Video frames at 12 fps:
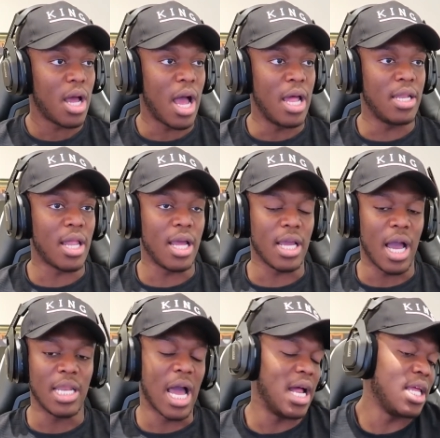And like,
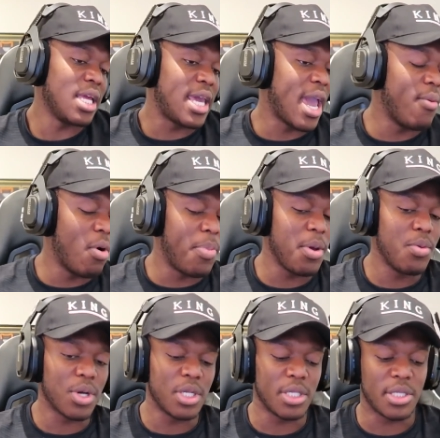I didn't care what people
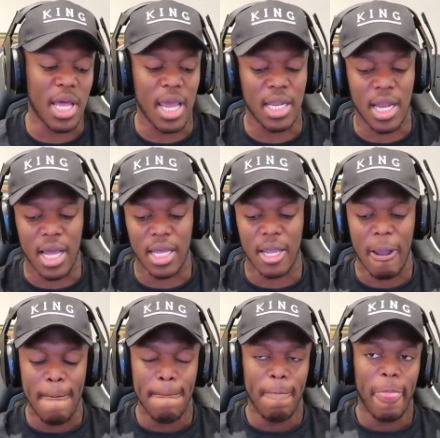were gonna say. Like,
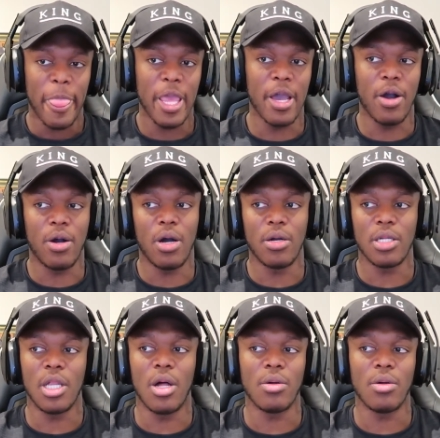you know,